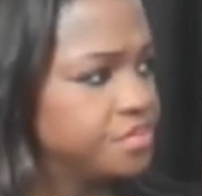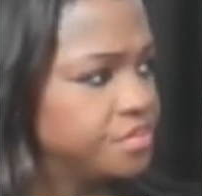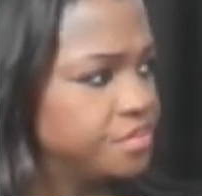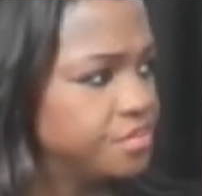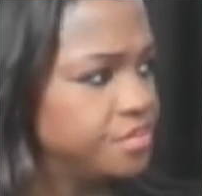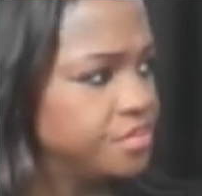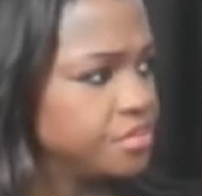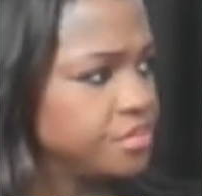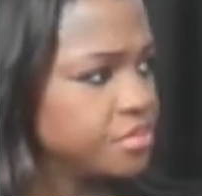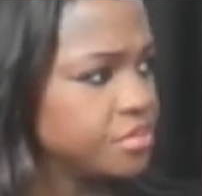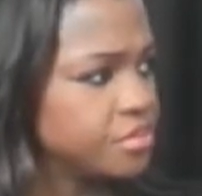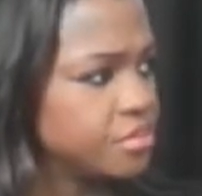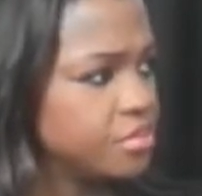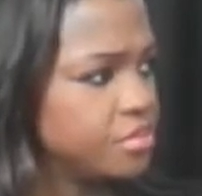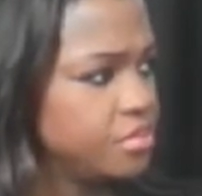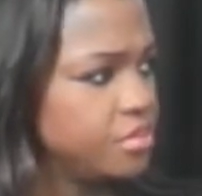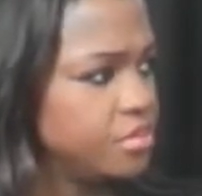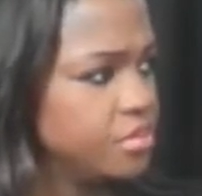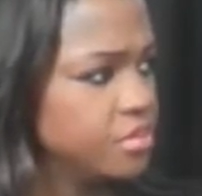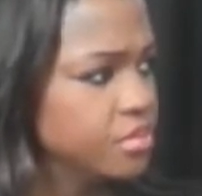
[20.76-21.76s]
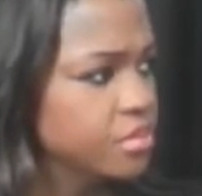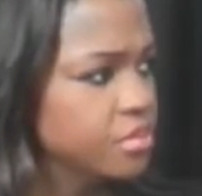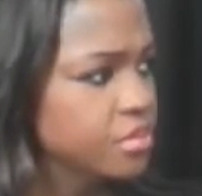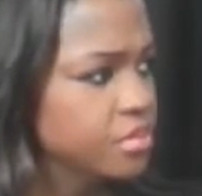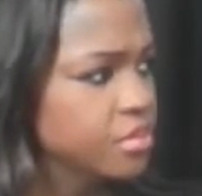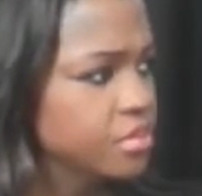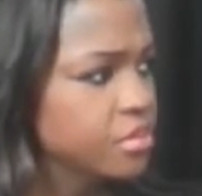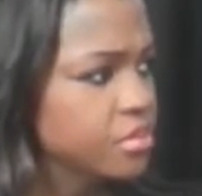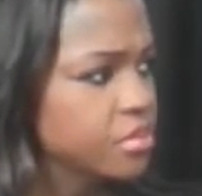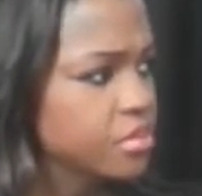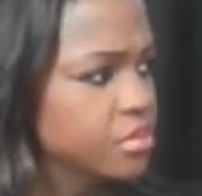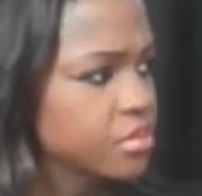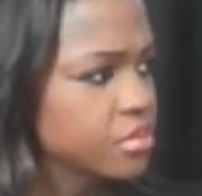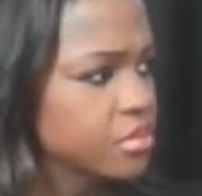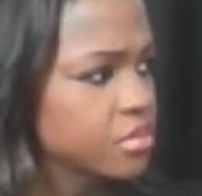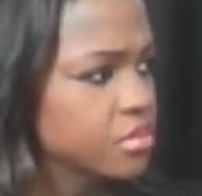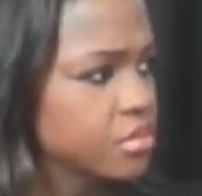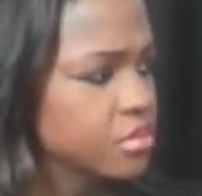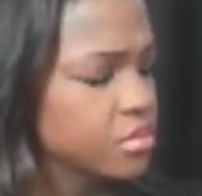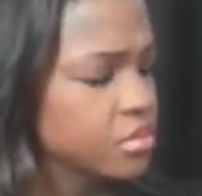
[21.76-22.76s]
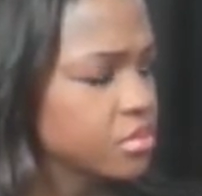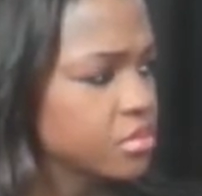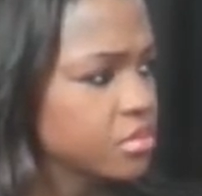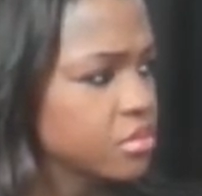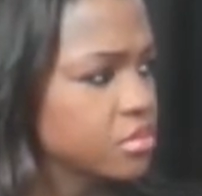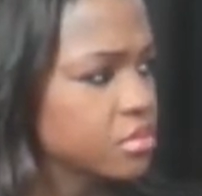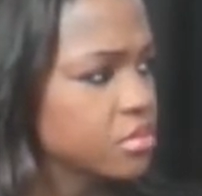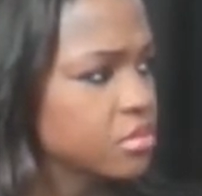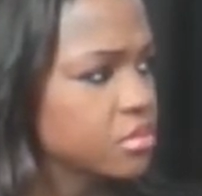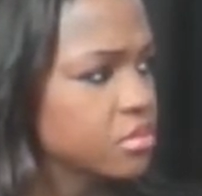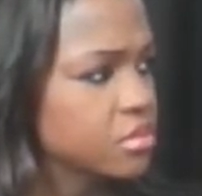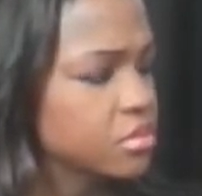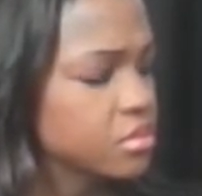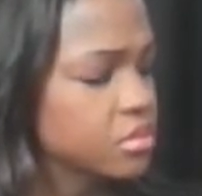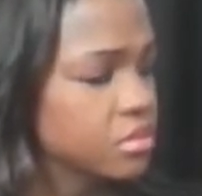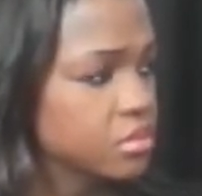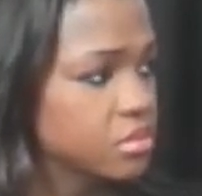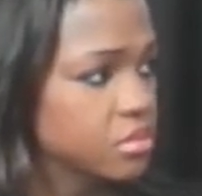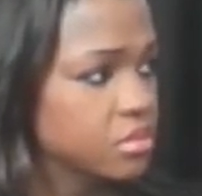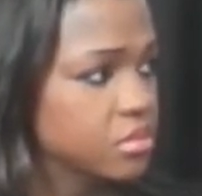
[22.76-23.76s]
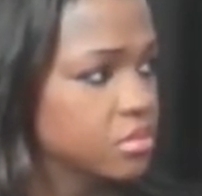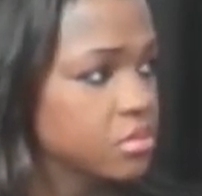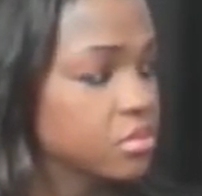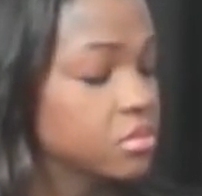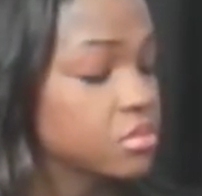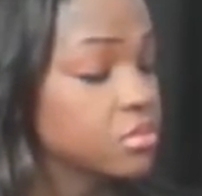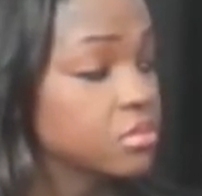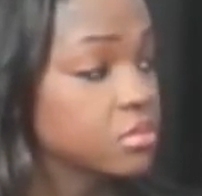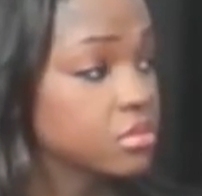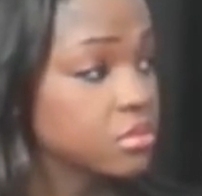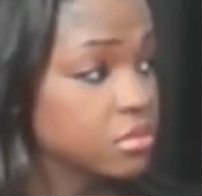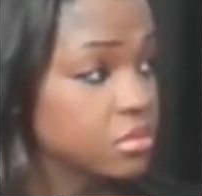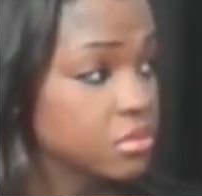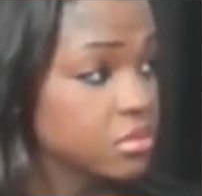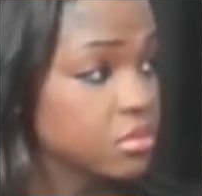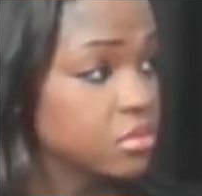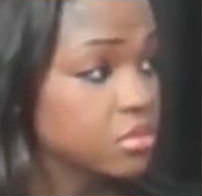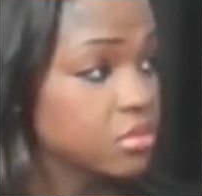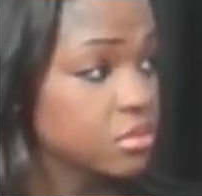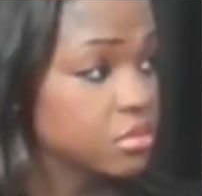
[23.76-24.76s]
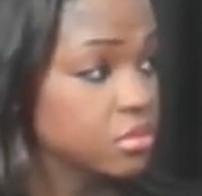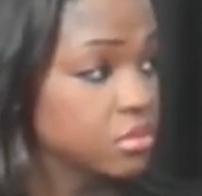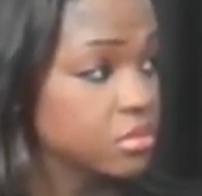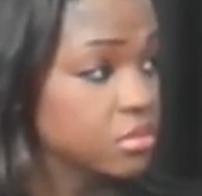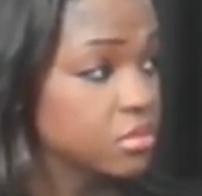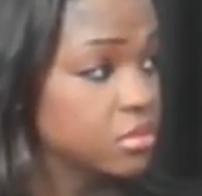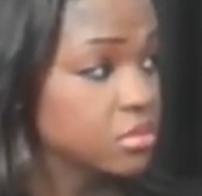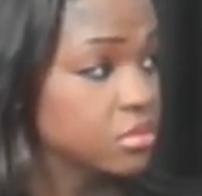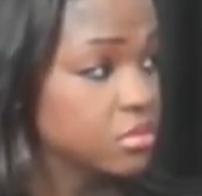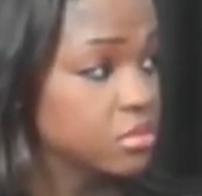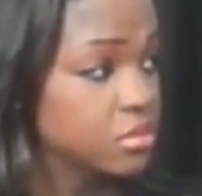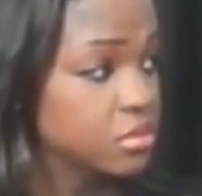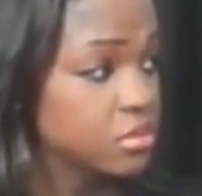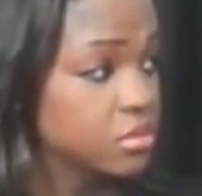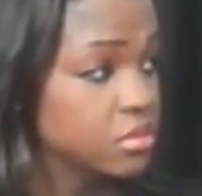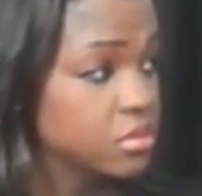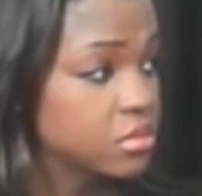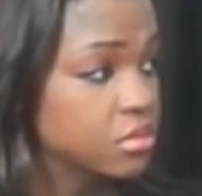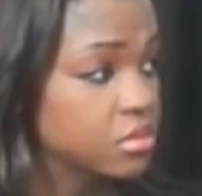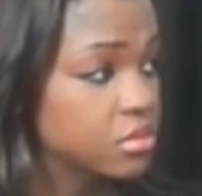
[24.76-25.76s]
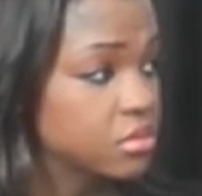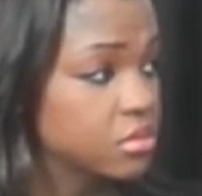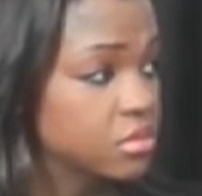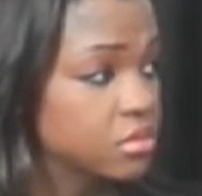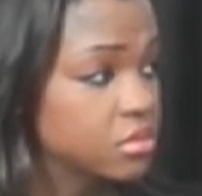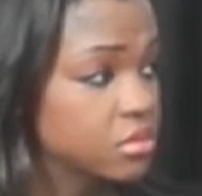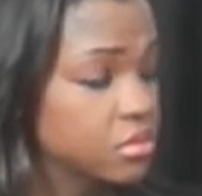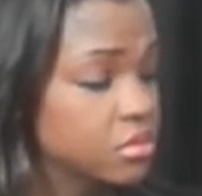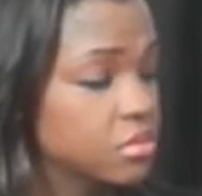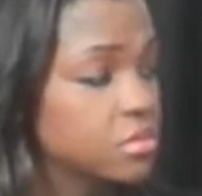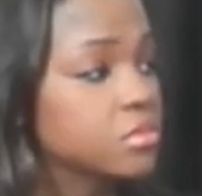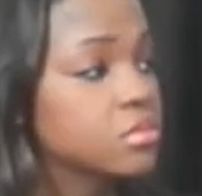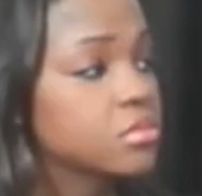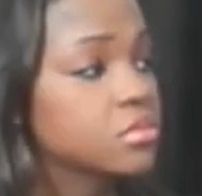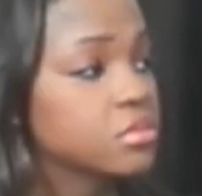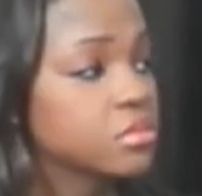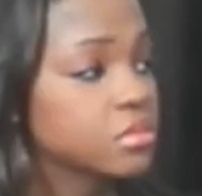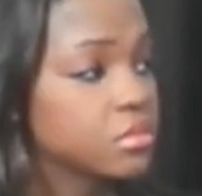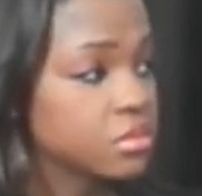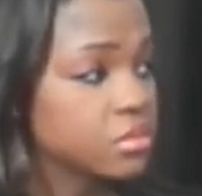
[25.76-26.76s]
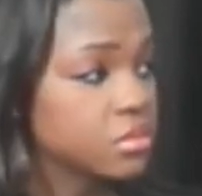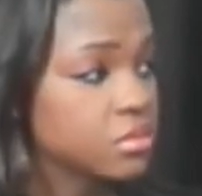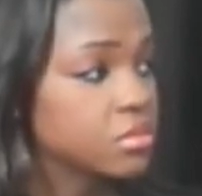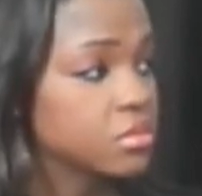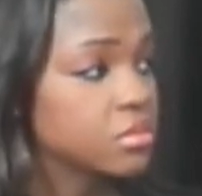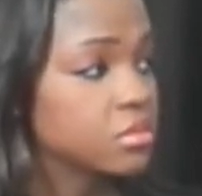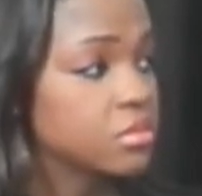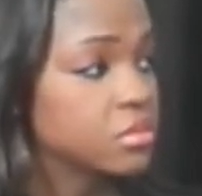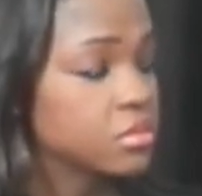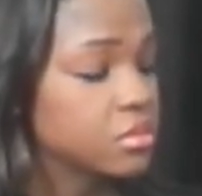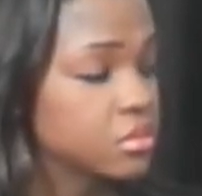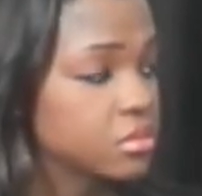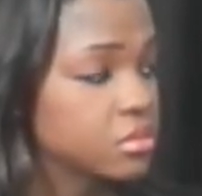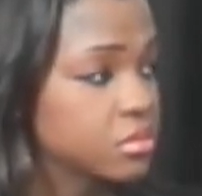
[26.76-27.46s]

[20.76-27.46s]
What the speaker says: No words are spoken by the person on screen.